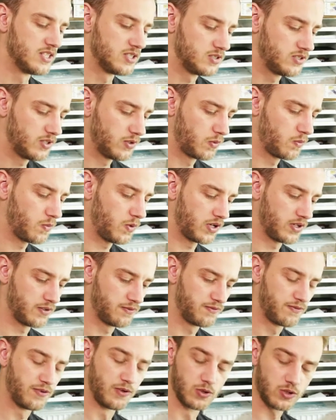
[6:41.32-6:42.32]
don't want a
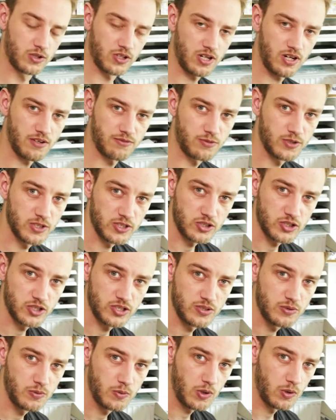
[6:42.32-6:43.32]
full
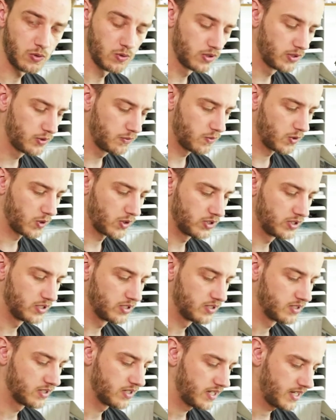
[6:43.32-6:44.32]
coverage. You only want
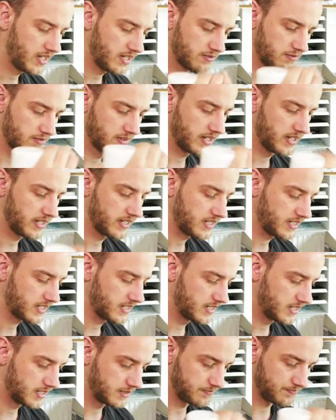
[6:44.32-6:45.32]
to have like
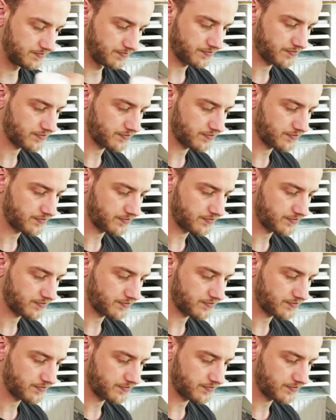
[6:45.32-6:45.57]
on